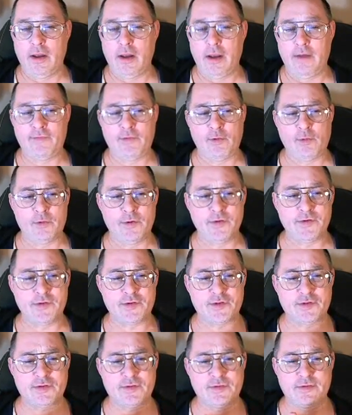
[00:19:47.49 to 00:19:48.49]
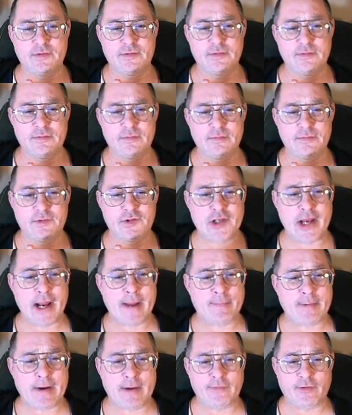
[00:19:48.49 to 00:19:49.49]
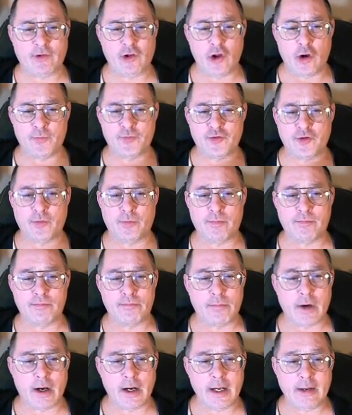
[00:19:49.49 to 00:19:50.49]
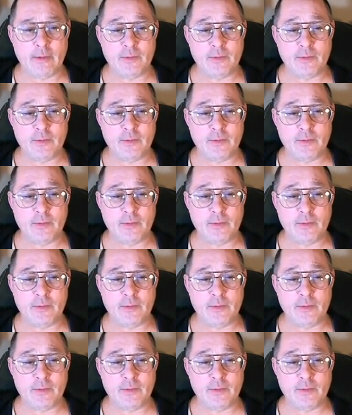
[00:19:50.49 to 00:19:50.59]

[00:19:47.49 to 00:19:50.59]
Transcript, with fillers: if it was stamped envelopes or money,